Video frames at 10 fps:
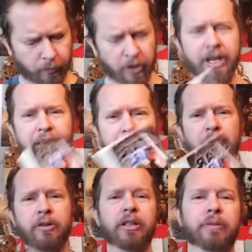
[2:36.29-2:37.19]
Came
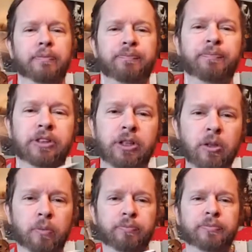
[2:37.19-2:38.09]
out good.
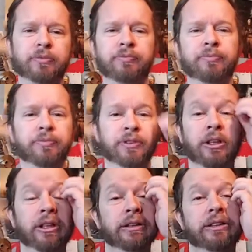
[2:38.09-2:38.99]
So,
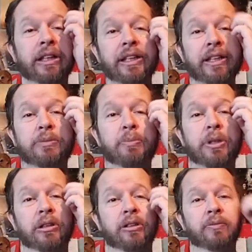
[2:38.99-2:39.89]
today's
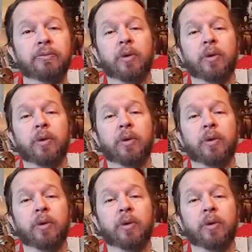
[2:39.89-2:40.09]
book,